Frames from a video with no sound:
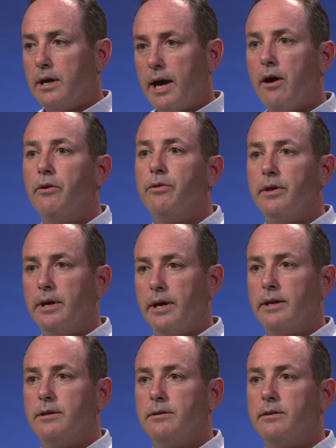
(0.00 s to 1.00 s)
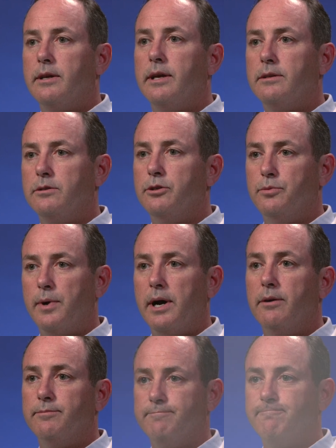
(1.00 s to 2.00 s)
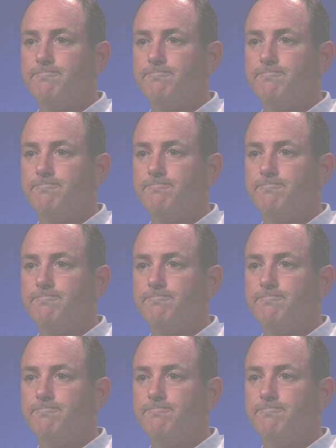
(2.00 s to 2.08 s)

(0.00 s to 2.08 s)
healthy and do well.